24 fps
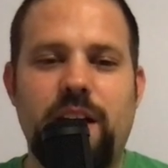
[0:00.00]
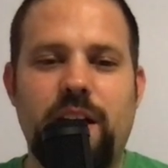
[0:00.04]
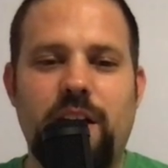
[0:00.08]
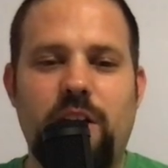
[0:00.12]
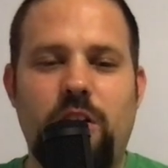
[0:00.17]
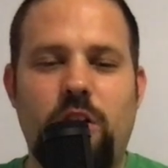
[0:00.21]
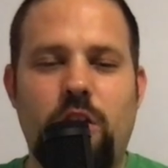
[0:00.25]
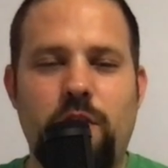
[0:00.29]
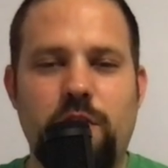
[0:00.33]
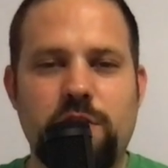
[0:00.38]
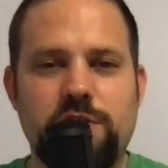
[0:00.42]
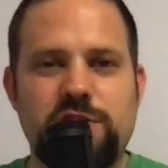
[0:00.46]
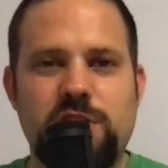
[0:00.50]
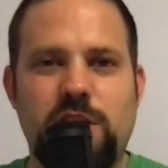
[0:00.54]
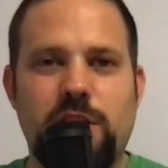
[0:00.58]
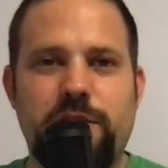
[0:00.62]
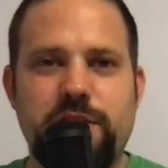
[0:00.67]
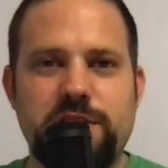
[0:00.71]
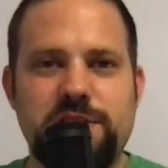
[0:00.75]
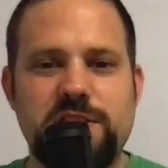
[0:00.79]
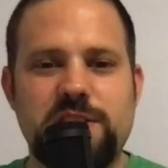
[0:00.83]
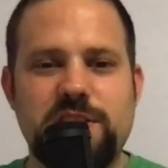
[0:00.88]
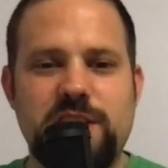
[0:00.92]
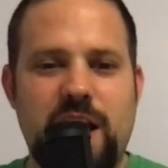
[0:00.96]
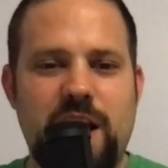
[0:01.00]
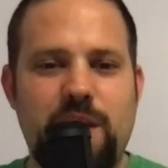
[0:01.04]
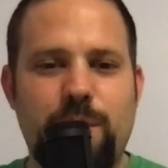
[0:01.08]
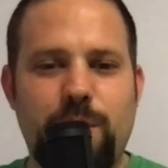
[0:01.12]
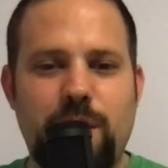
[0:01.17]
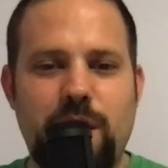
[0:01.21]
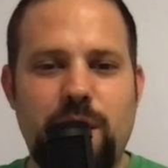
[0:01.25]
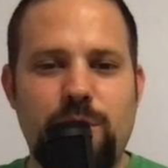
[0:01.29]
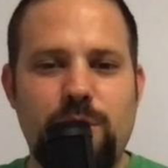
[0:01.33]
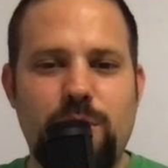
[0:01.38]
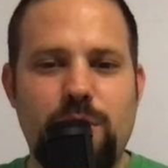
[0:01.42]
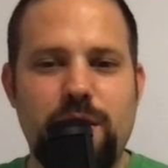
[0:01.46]
On the surface, it's kind of
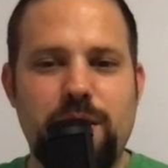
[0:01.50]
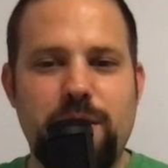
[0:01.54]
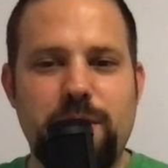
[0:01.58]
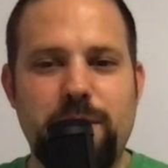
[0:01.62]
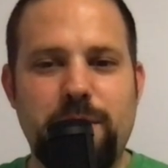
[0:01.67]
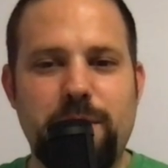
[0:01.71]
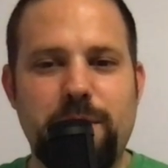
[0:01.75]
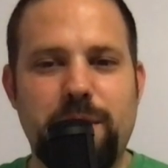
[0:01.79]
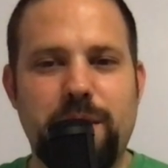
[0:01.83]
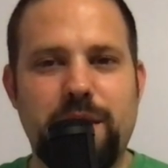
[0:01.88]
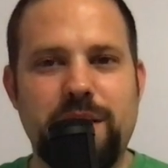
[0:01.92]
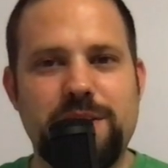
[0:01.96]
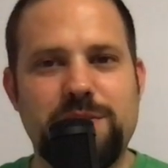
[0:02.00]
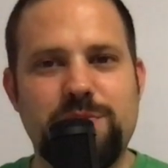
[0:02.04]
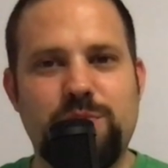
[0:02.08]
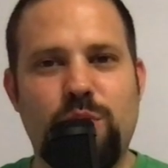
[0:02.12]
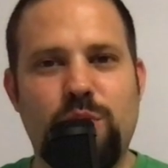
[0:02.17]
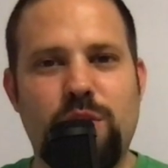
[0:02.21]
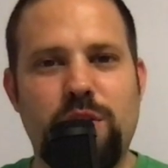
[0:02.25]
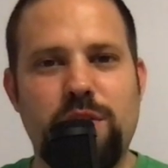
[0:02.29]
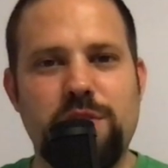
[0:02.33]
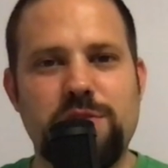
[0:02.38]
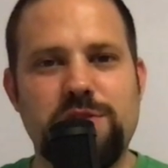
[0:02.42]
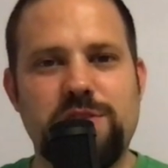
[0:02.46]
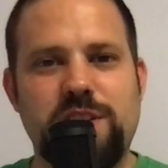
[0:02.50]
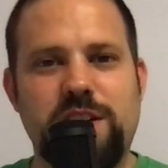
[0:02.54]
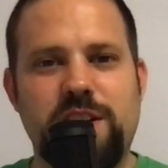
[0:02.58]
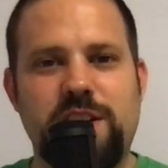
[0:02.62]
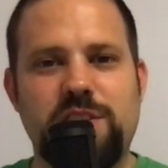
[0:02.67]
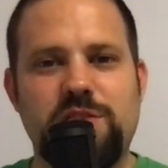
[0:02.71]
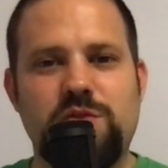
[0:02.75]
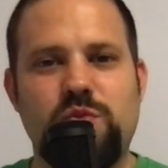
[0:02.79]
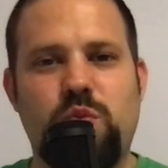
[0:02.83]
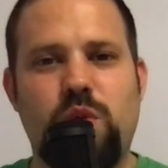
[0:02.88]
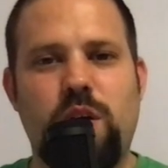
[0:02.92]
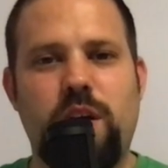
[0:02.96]
what I want, but it's one of those
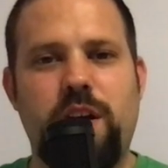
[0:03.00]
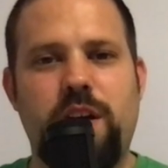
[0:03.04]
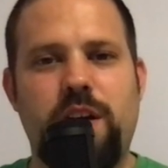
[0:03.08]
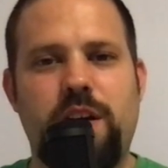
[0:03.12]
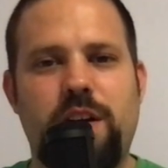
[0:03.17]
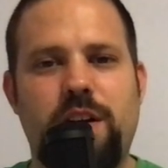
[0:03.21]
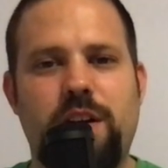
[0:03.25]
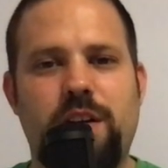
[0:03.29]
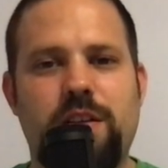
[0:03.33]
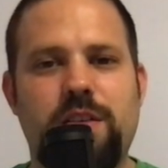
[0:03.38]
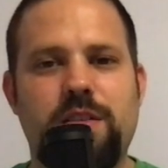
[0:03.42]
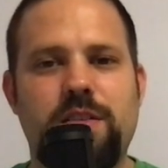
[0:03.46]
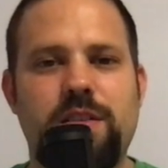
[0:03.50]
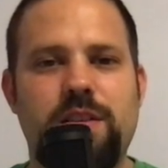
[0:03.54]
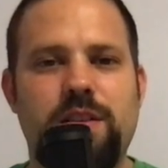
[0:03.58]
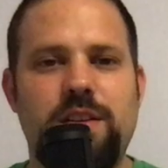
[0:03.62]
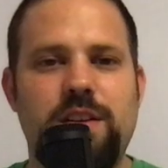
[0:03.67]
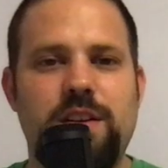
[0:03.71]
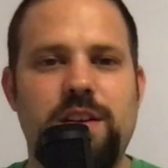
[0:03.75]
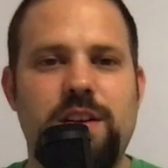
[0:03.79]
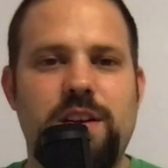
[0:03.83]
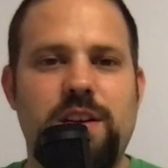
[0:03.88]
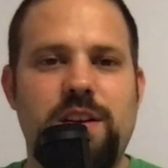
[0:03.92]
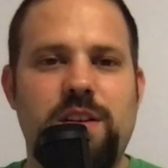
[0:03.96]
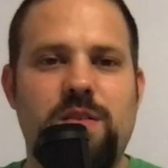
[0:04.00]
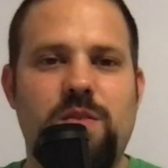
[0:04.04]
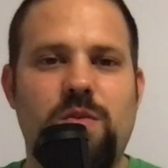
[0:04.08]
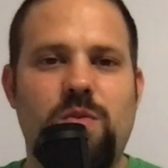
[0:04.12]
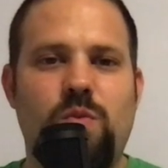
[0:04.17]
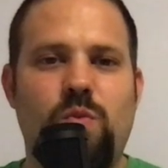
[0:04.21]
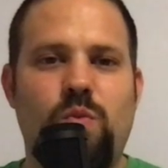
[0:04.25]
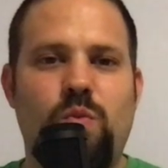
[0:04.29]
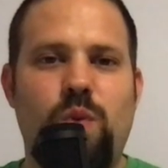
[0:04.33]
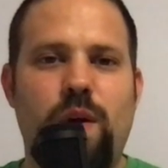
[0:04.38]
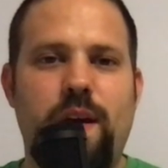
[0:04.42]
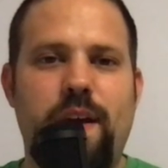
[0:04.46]
things where
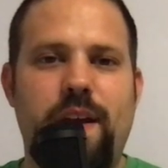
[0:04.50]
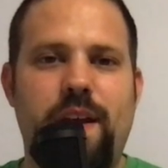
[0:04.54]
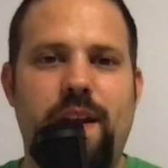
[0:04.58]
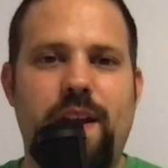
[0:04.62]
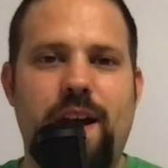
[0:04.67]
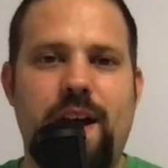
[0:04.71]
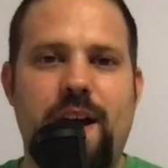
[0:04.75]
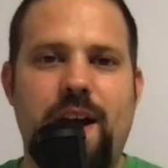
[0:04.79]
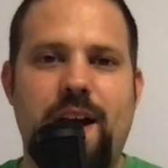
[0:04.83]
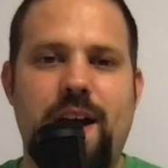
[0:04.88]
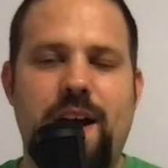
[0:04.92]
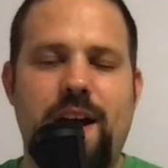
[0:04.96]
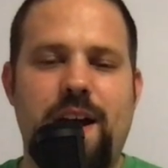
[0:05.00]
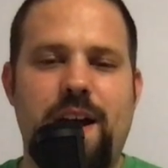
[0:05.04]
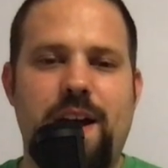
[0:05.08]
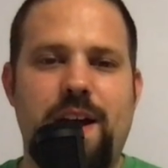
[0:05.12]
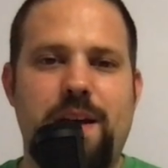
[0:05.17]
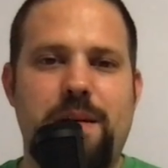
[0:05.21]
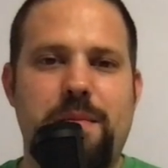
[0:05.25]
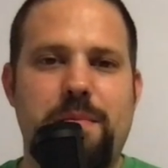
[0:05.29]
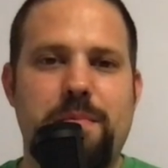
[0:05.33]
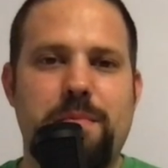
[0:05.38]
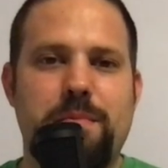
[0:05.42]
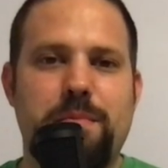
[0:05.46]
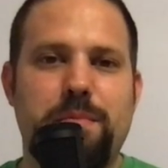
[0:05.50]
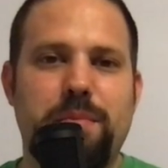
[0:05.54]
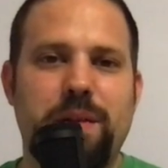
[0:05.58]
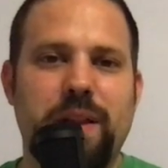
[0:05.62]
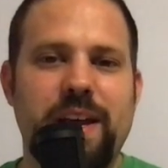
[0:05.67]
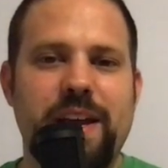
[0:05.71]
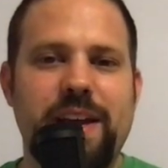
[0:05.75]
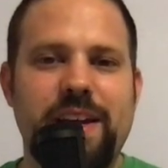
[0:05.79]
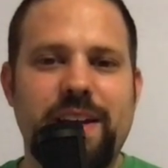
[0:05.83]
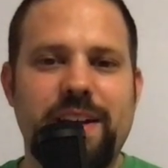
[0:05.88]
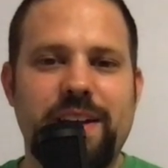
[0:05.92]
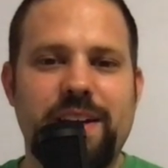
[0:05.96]
when I'm
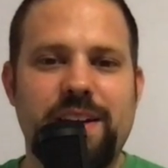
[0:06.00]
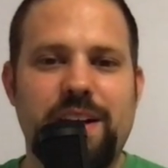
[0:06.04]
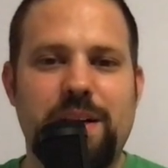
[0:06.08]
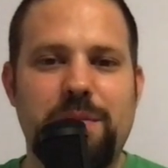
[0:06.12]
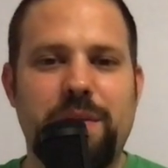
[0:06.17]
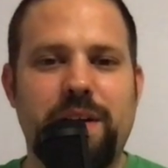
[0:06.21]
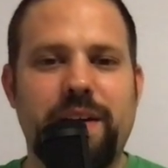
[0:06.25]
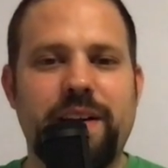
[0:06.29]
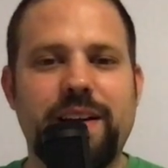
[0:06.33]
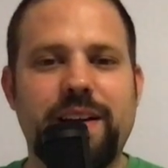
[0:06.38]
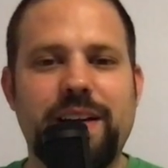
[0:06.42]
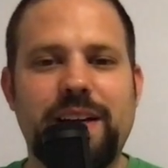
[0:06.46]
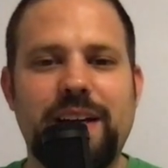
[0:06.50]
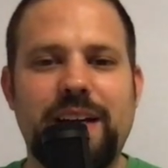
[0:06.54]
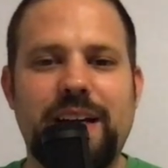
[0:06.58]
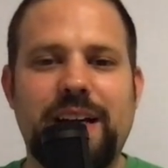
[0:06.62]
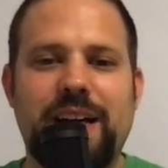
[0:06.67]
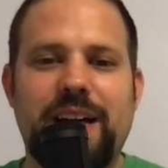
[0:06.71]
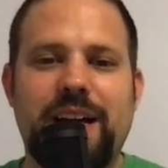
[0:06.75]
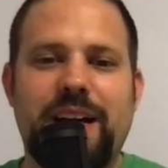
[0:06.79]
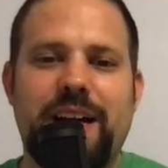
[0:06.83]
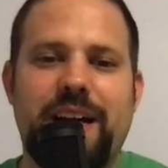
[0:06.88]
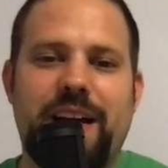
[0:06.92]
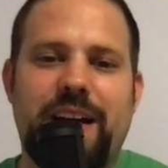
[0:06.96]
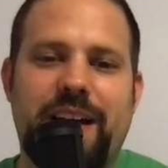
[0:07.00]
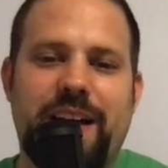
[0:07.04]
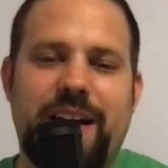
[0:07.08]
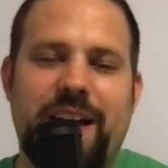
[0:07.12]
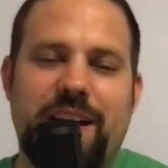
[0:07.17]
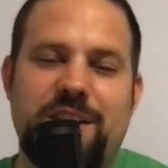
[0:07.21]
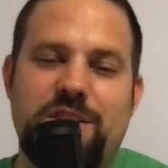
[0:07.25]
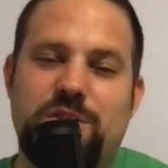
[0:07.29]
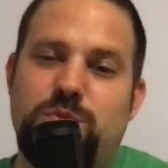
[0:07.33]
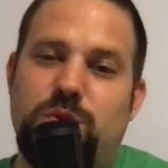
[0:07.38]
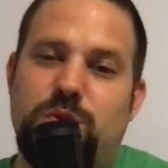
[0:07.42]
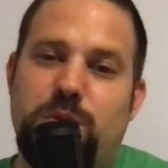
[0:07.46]
playing it, I'm like, I
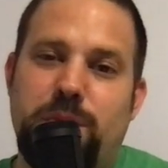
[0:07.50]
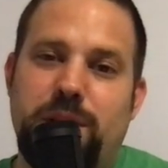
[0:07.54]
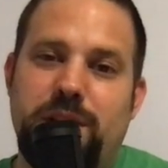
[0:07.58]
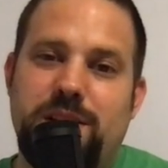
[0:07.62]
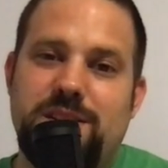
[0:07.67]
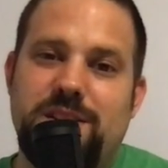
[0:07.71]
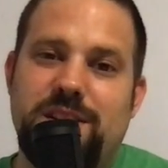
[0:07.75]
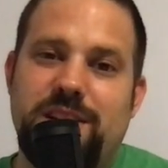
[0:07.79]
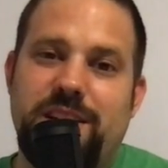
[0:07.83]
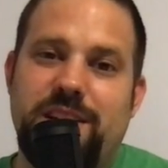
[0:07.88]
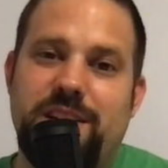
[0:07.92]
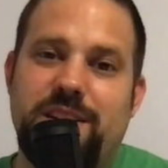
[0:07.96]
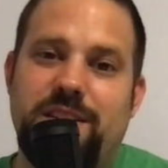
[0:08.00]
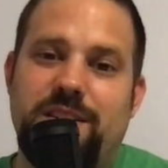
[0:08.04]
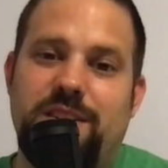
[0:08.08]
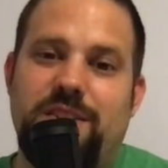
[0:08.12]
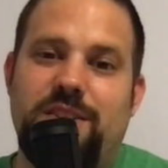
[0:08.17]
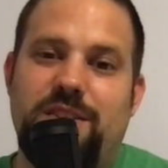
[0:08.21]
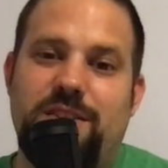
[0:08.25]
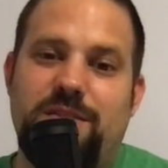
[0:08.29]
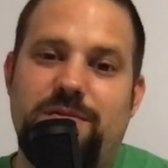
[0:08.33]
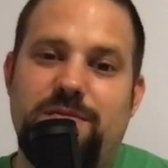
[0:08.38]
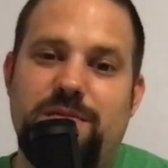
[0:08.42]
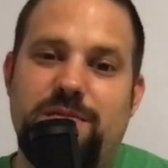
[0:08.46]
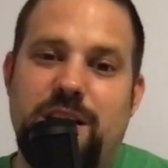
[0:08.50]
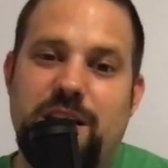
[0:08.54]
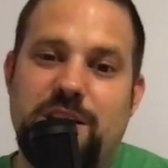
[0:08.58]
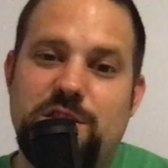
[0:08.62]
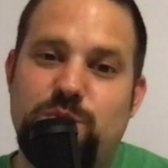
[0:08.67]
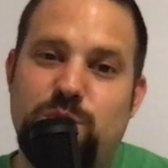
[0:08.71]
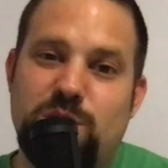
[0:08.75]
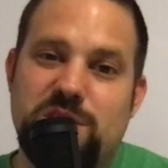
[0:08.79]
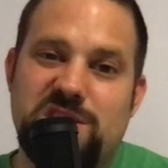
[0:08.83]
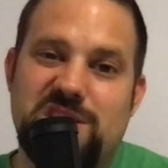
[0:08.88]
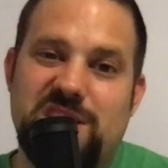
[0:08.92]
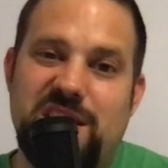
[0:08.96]
kind of just want to play as Link, you know? I
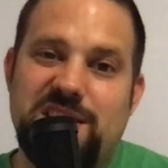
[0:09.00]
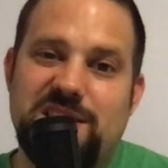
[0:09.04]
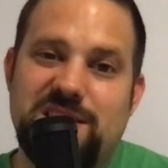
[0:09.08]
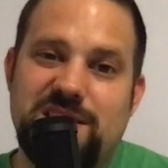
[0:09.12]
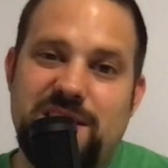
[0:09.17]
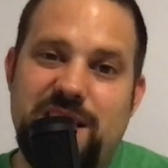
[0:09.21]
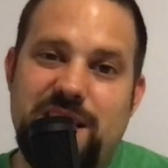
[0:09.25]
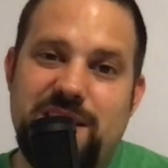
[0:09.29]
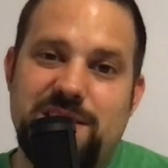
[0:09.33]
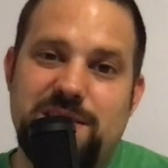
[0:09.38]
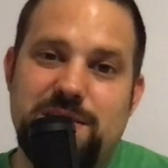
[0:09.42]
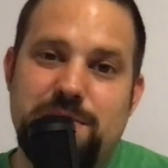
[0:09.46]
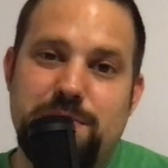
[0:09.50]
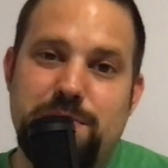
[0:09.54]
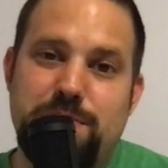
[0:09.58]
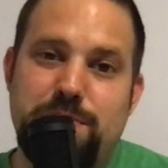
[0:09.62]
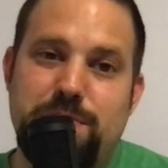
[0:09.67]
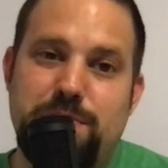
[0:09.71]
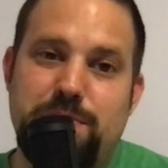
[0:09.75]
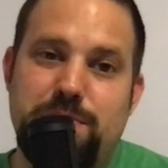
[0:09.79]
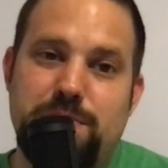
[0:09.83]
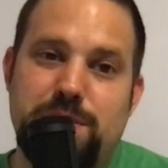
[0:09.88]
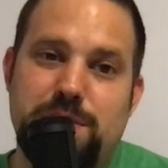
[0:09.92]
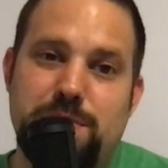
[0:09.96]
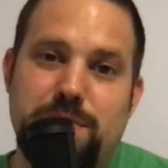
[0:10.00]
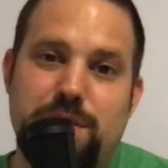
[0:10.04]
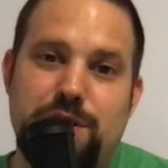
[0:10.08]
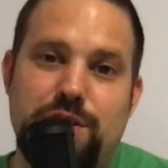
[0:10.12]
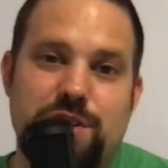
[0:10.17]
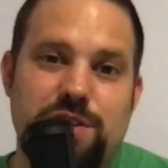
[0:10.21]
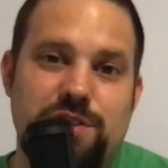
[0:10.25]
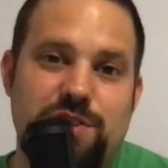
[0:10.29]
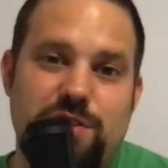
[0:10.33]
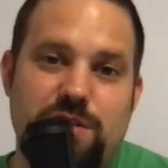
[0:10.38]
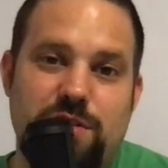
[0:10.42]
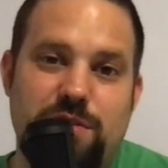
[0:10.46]
just want to slice and dice some
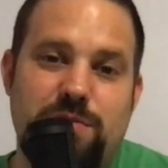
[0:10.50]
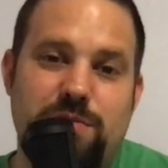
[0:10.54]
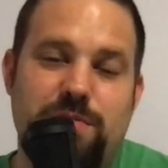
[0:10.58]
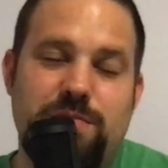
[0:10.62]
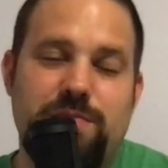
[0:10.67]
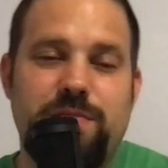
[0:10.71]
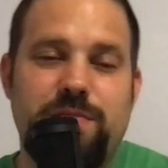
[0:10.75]
bitches, you know?